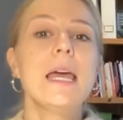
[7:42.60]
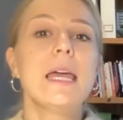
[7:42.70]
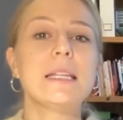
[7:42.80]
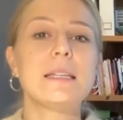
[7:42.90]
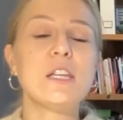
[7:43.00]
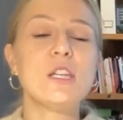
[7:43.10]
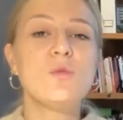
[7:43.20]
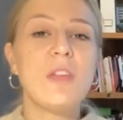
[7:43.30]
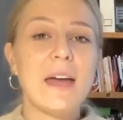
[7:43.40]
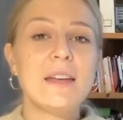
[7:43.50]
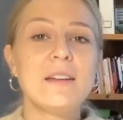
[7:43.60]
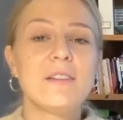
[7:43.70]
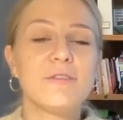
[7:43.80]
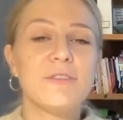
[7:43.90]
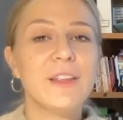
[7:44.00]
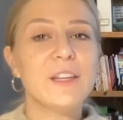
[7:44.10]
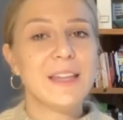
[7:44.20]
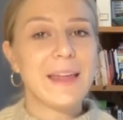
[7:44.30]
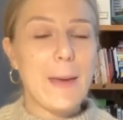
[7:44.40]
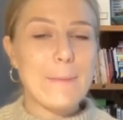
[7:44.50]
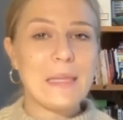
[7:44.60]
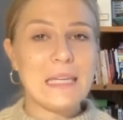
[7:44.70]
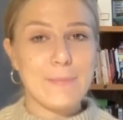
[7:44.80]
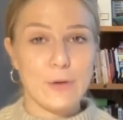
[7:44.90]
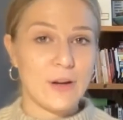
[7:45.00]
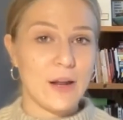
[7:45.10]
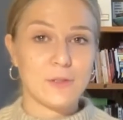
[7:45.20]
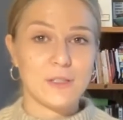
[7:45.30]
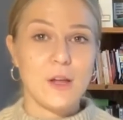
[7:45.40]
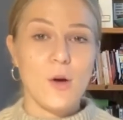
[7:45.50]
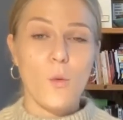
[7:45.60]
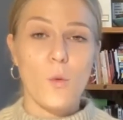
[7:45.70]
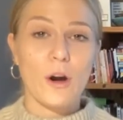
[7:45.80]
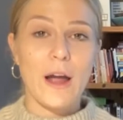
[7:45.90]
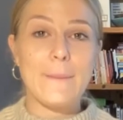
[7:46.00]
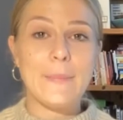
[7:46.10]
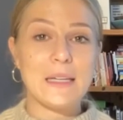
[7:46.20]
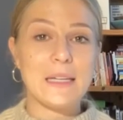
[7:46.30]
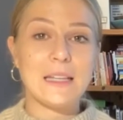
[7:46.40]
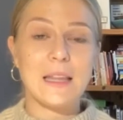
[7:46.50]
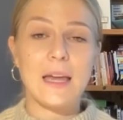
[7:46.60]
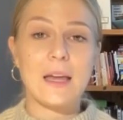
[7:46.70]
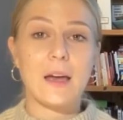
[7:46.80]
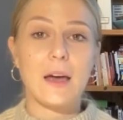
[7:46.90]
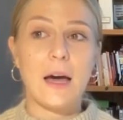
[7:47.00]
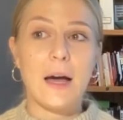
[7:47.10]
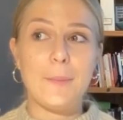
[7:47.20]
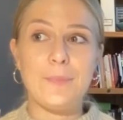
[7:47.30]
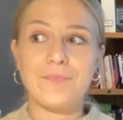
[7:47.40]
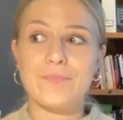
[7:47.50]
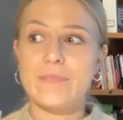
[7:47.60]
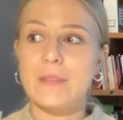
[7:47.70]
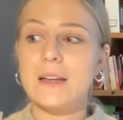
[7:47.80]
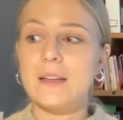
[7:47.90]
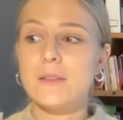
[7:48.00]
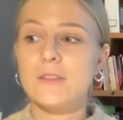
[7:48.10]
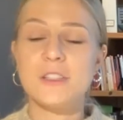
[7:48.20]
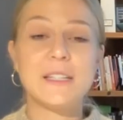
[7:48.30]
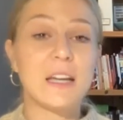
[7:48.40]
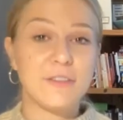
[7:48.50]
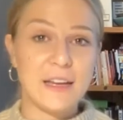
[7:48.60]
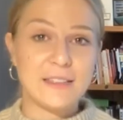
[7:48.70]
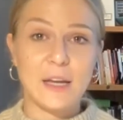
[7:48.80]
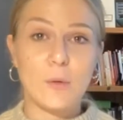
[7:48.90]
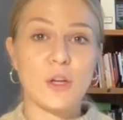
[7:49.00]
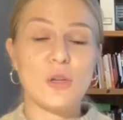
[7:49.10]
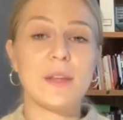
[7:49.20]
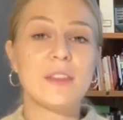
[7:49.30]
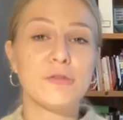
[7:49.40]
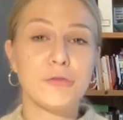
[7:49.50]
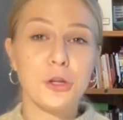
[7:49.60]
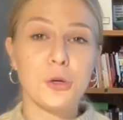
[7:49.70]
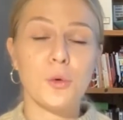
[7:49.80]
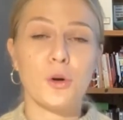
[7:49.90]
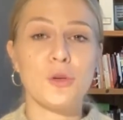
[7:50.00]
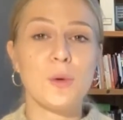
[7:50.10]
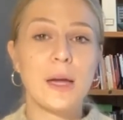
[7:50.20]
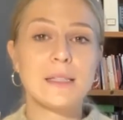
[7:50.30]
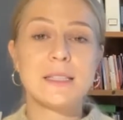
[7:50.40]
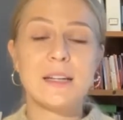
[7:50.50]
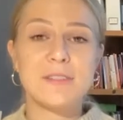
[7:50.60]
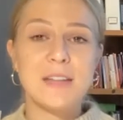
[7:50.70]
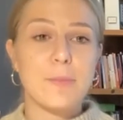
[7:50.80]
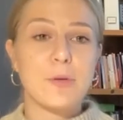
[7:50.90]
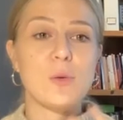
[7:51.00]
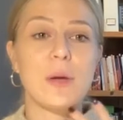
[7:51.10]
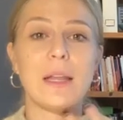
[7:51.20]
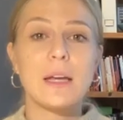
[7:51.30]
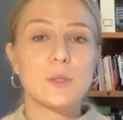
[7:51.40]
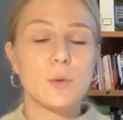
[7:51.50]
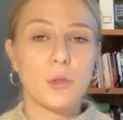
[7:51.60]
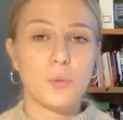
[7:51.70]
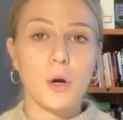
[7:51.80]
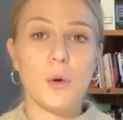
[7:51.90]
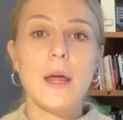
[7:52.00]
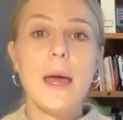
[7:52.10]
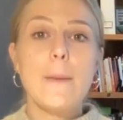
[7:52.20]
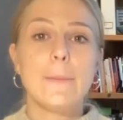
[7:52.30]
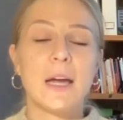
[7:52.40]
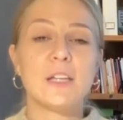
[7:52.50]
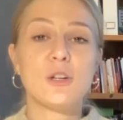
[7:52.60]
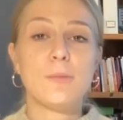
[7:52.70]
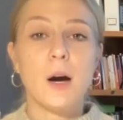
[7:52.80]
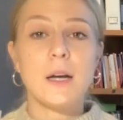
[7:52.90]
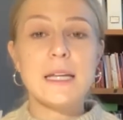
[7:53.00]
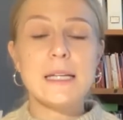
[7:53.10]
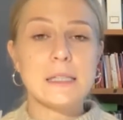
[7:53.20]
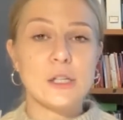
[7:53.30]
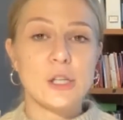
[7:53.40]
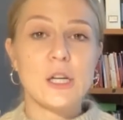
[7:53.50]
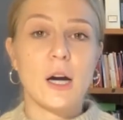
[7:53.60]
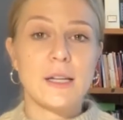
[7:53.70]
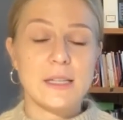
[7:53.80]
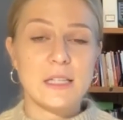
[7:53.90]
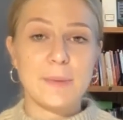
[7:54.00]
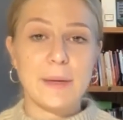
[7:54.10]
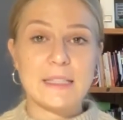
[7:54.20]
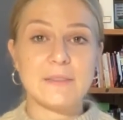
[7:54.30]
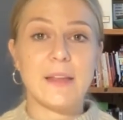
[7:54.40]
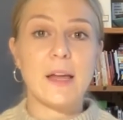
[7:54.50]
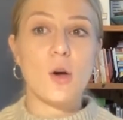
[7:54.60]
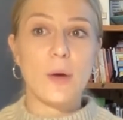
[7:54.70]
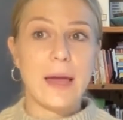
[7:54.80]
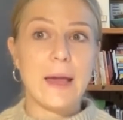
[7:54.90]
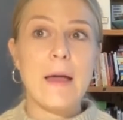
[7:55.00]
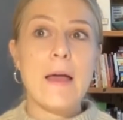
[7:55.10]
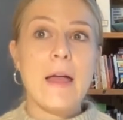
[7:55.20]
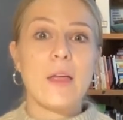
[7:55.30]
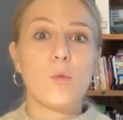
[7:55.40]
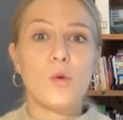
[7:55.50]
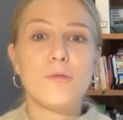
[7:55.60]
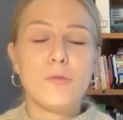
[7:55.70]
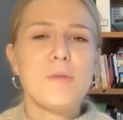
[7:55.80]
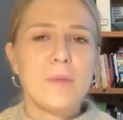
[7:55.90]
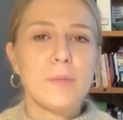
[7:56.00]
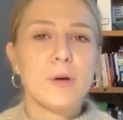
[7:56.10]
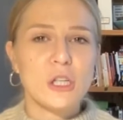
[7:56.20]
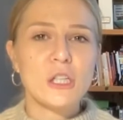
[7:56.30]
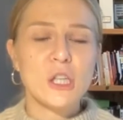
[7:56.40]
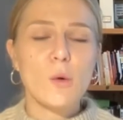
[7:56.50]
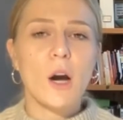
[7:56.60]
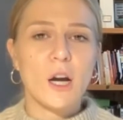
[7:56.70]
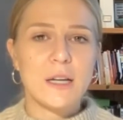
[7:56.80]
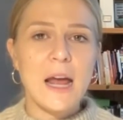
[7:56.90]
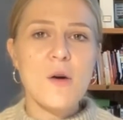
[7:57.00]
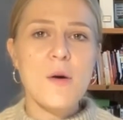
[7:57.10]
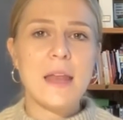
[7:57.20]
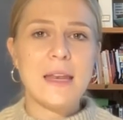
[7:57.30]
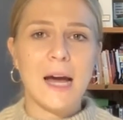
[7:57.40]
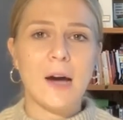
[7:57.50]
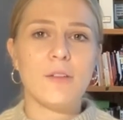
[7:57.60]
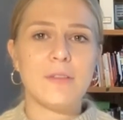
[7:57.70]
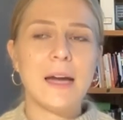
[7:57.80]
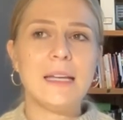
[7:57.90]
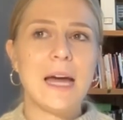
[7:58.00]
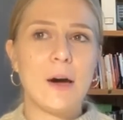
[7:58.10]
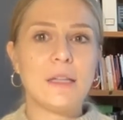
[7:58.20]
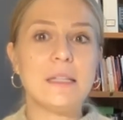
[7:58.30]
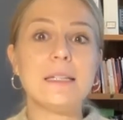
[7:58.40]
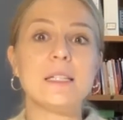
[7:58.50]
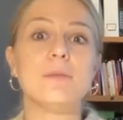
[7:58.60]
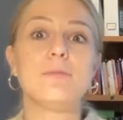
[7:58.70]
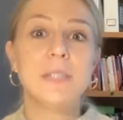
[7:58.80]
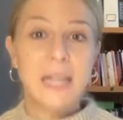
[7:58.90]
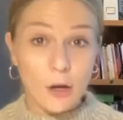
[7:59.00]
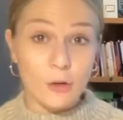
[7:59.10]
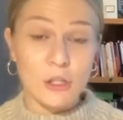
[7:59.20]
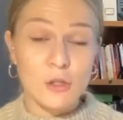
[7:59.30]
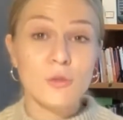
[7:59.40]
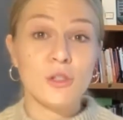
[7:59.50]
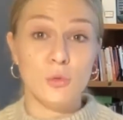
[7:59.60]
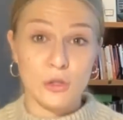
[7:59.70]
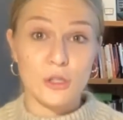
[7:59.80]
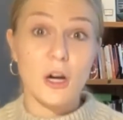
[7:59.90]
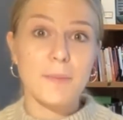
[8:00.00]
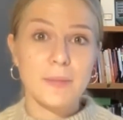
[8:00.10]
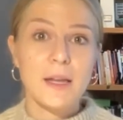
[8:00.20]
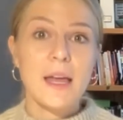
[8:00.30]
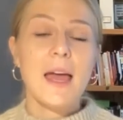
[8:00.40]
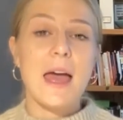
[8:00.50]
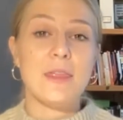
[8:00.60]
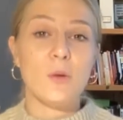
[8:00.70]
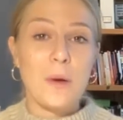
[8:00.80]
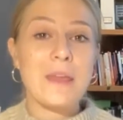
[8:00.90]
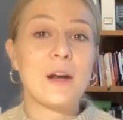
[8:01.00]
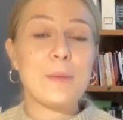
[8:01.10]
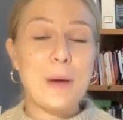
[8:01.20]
is that you then fall into like a mini burnout or a mini like sick phase, like where you get the flu or you get stuffed up or you get like a sore throat, because your body has literally gotten to this place of like, okay, we've been pushing so hard now, and now I need to tell you to stop. And the way that our